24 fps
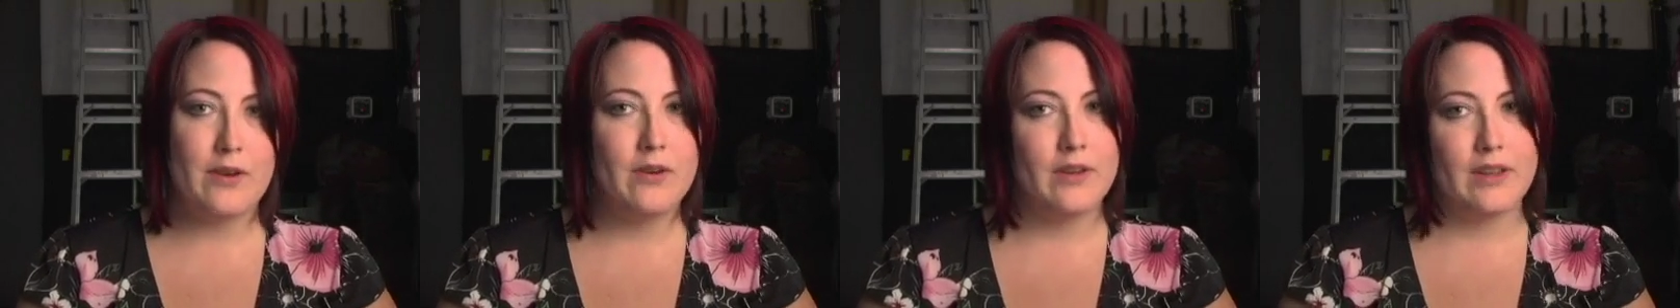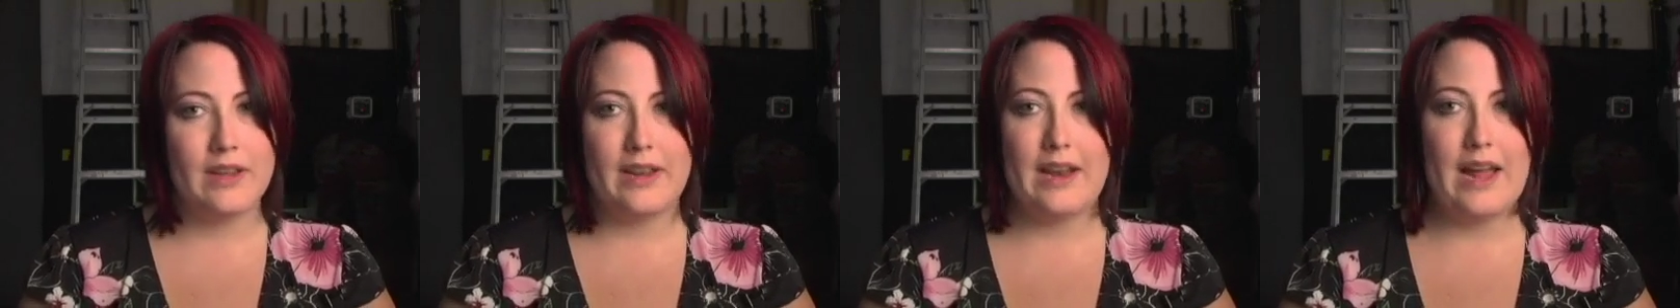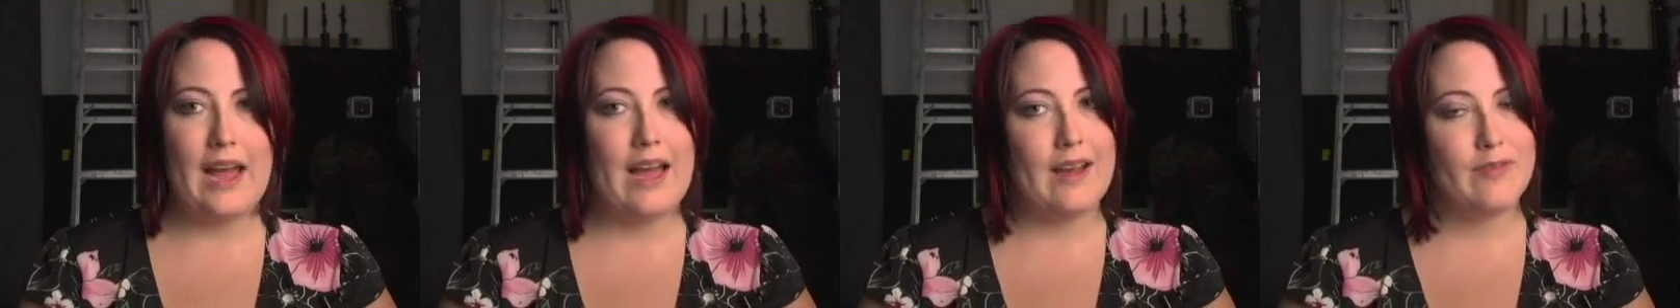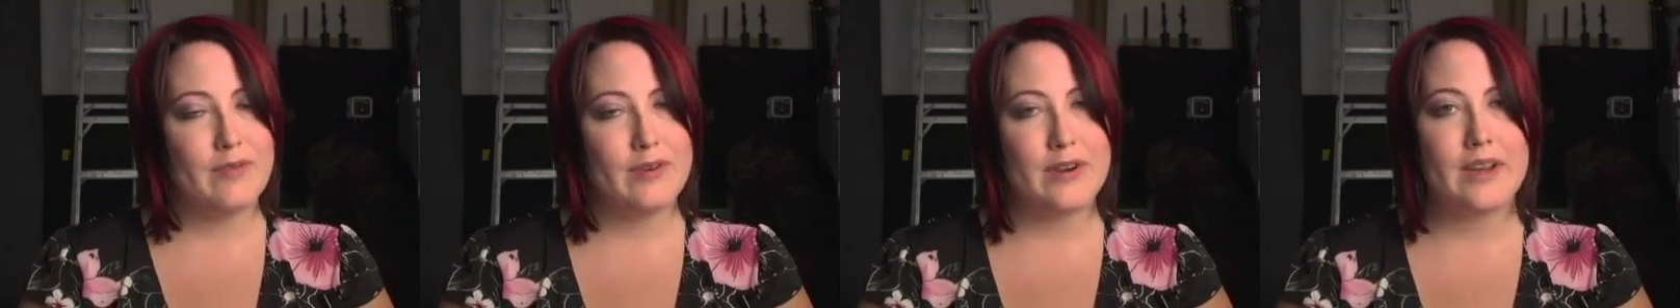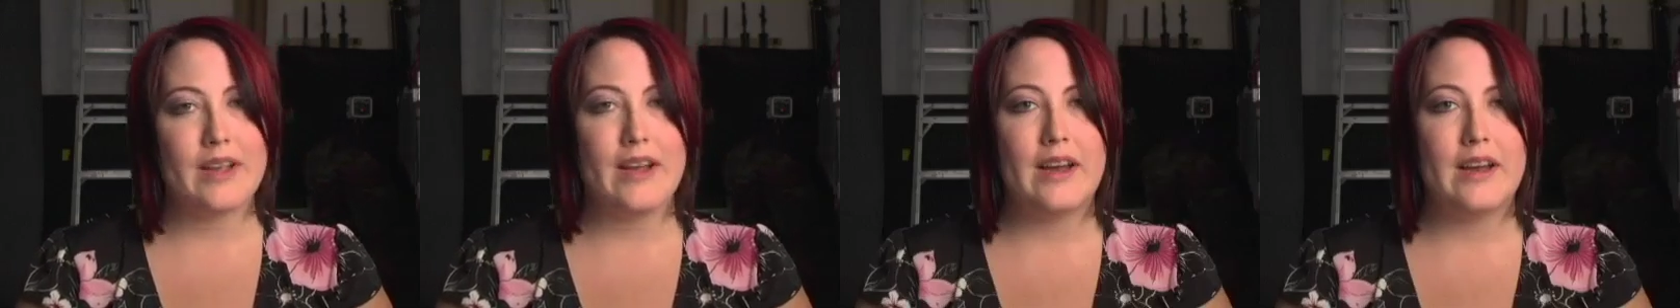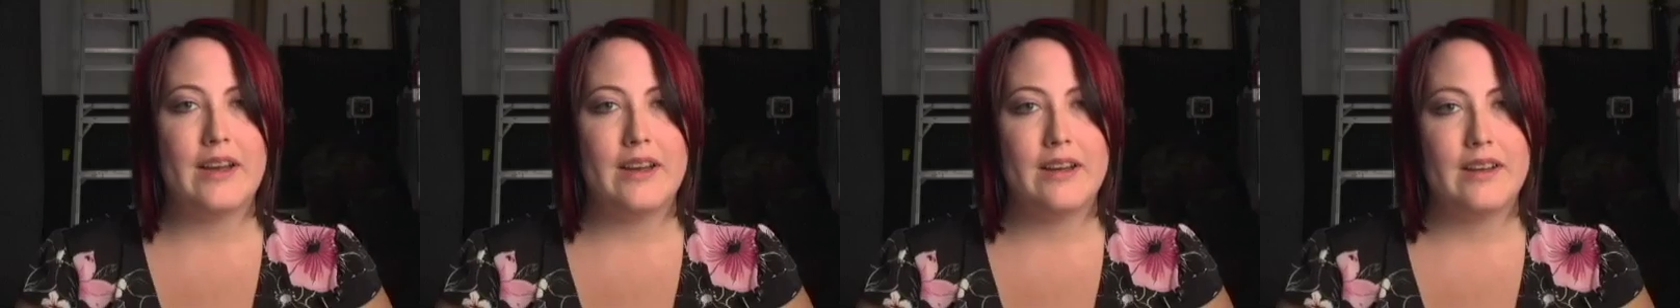only in
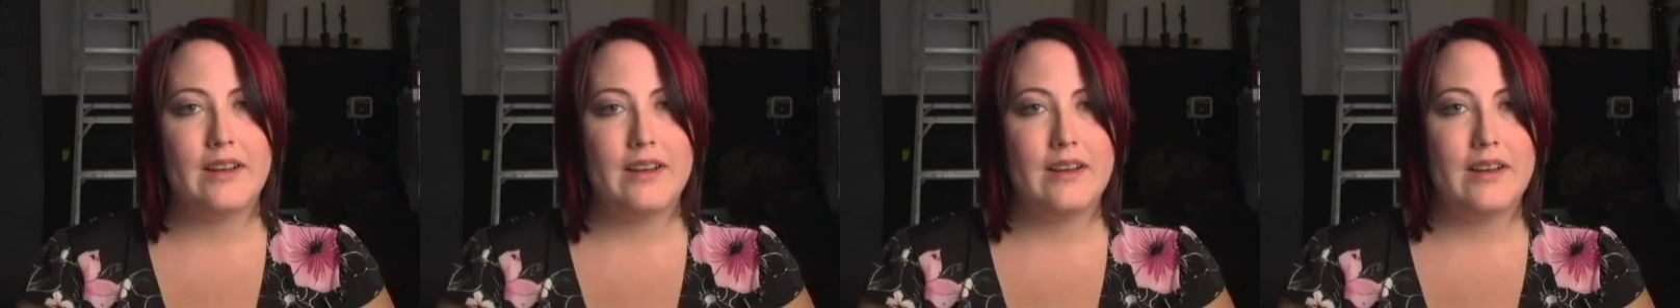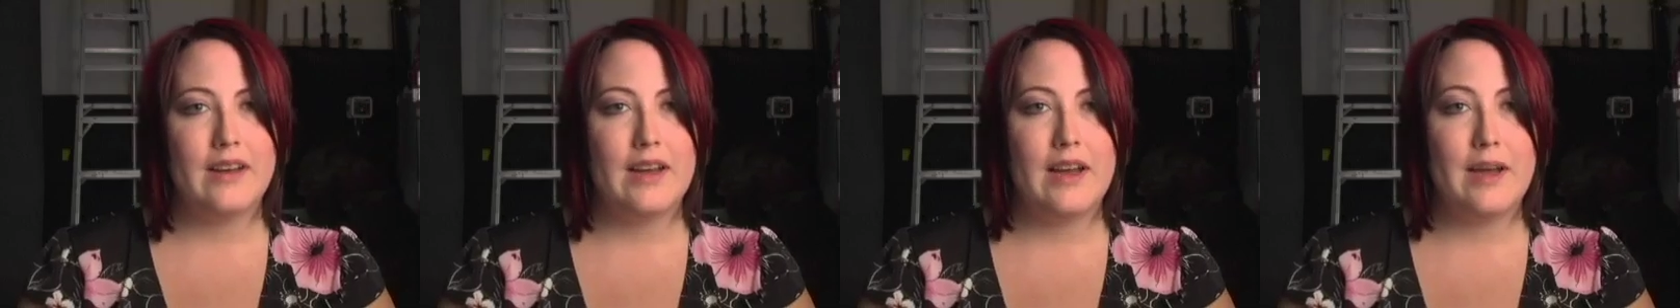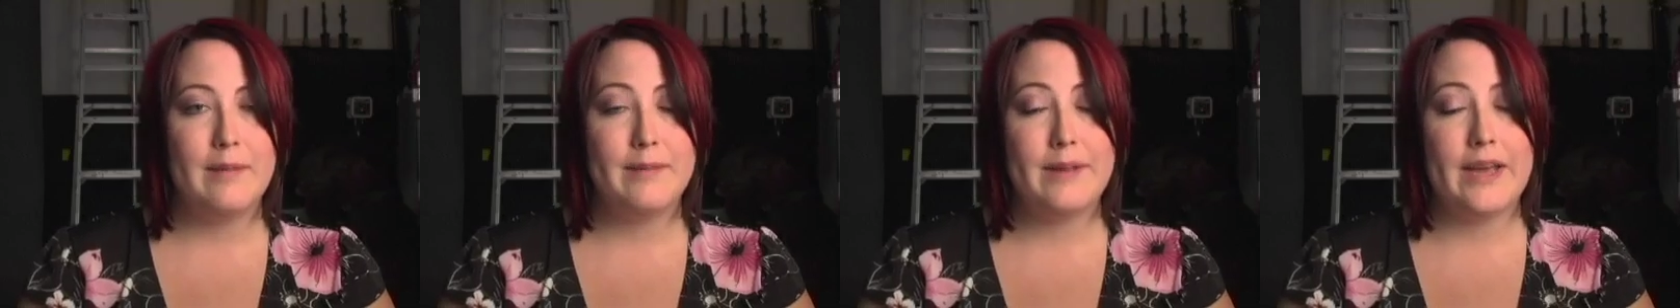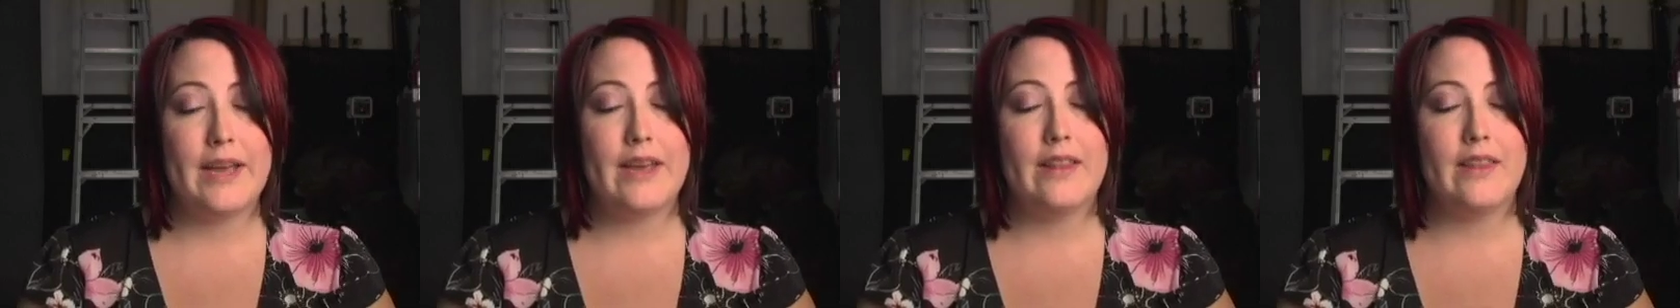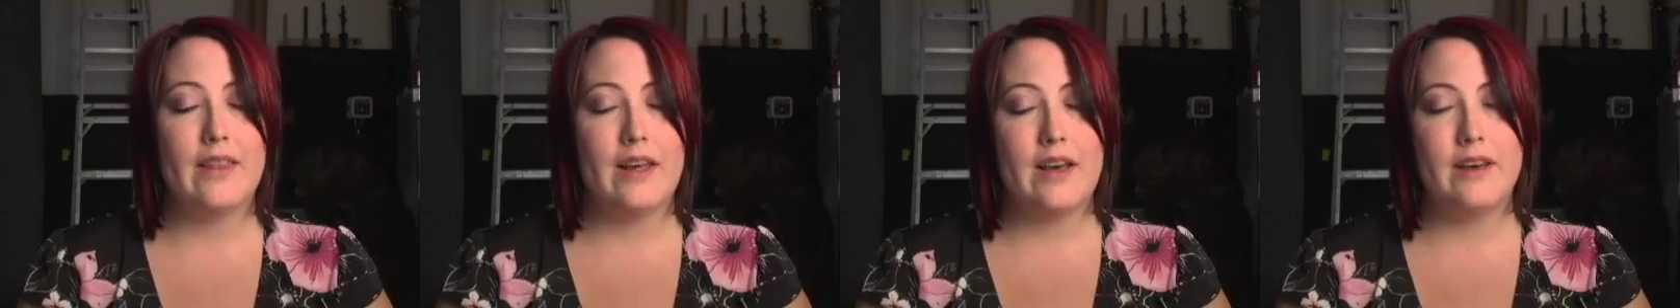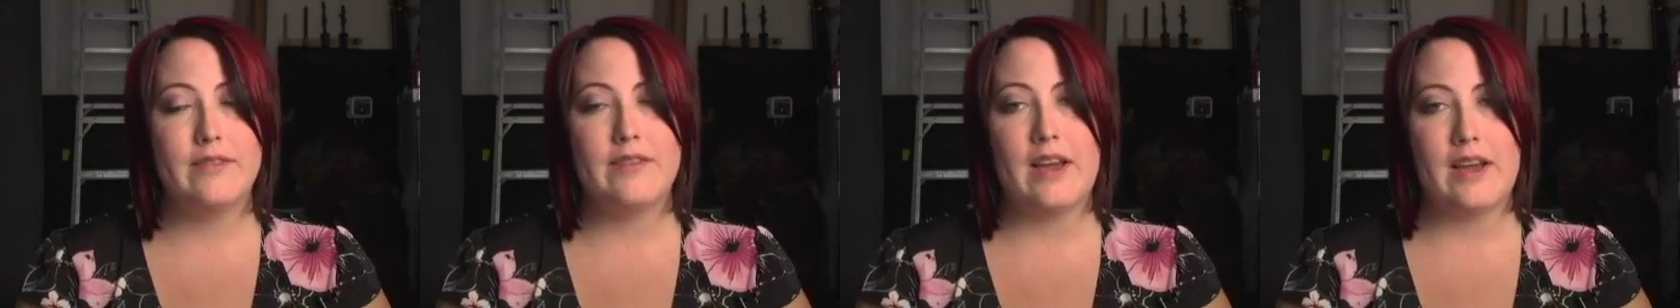Africa. I mean, I
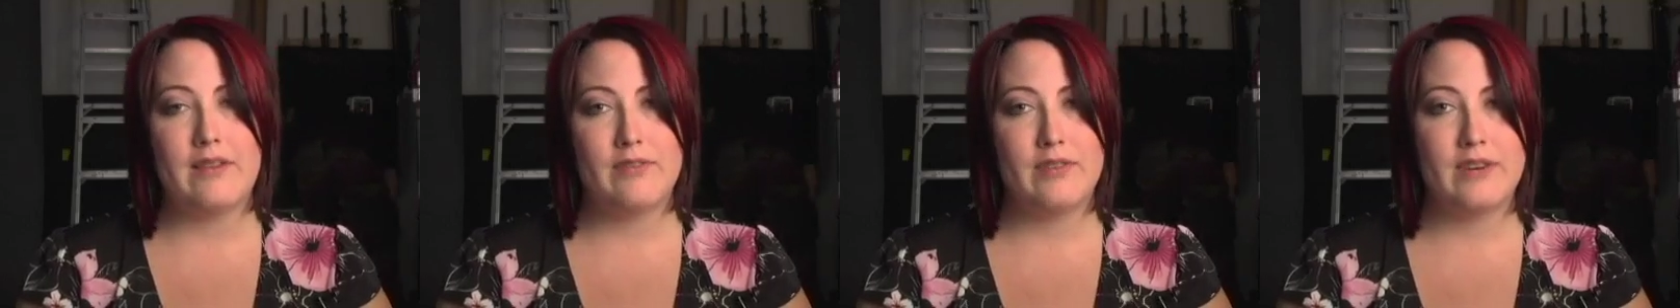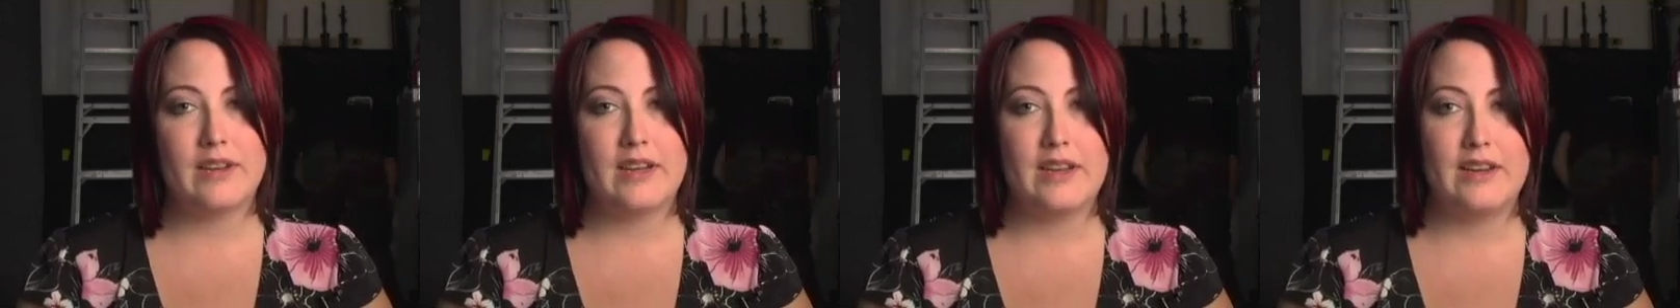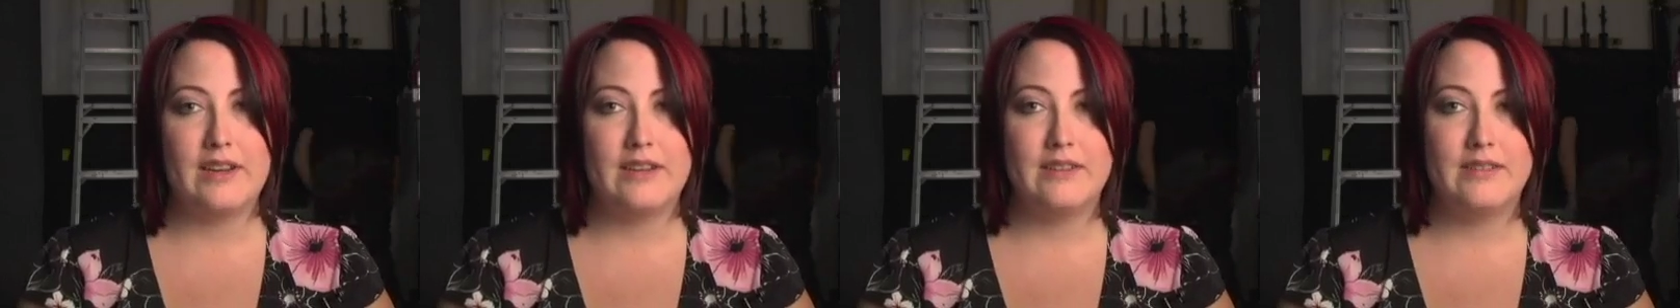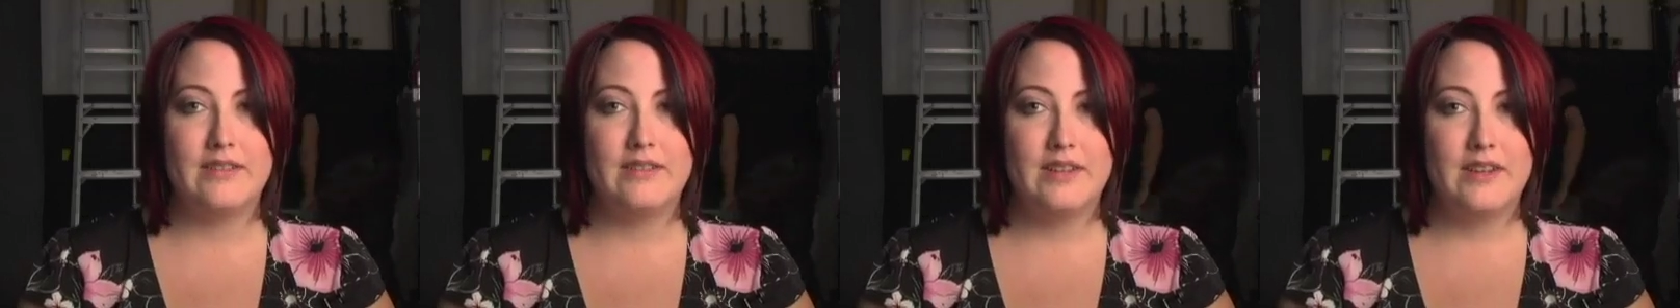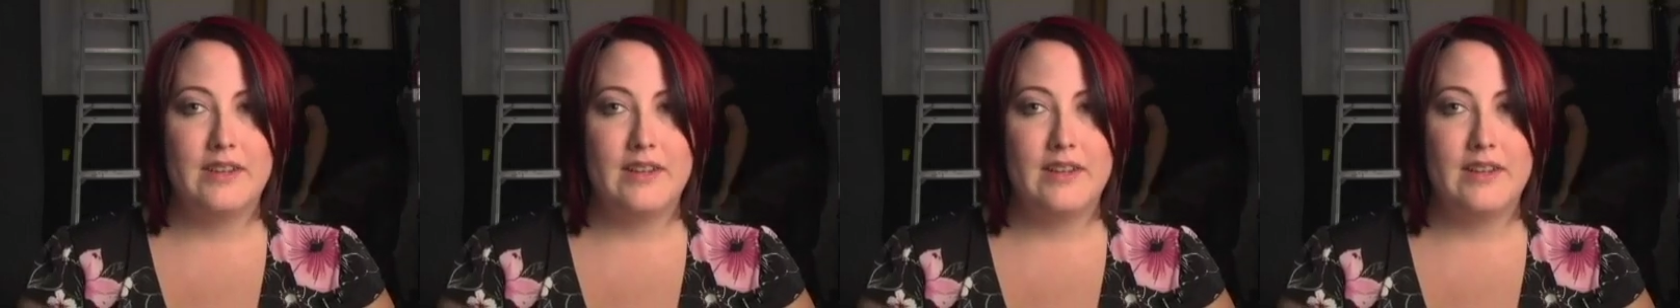love Africa.